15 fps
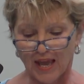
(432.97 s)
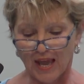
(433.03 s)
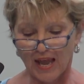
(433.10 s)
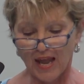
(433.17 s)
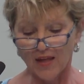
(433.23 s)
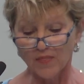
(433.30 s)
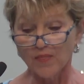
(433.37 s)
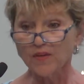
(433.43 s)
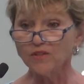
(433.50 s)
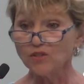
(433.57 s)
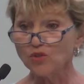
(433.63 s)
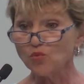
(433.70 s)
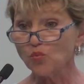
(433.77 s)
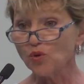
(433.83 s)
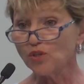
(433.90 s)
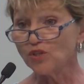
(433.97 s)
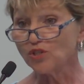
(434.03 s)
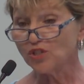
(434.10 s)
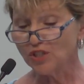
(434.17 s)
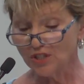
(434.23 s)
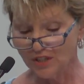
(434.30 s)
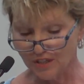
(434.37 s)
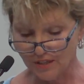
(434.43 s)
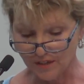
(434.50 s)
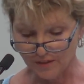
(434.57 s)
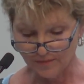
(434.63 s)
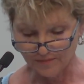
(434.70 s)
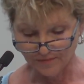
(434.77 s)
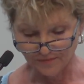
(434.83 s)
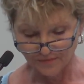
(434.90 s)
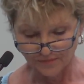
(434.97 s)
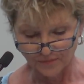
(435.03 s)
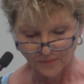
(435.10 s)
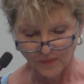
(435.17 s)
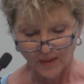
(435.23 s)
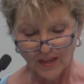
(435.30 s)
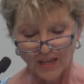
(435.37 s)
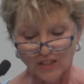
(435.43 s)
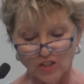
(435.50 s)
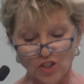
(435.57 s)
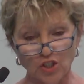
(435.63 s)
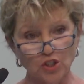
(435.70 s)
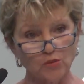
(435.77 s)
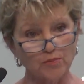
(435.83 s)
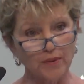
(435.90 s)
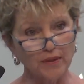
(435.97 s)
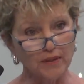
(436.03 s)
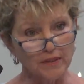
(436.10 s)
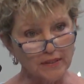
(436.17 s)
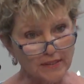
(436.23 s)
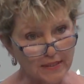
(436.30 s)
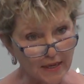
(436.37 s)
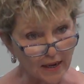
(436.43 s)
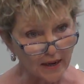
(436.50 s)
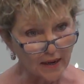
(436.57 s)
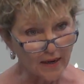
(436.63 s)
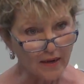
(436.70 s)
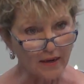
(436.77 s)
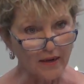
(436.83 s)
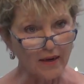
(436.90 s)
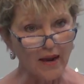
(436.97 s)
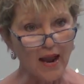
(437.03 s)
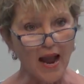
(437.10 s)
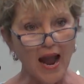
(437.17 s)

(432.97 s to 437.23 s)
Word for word: And this is what she did. She spent day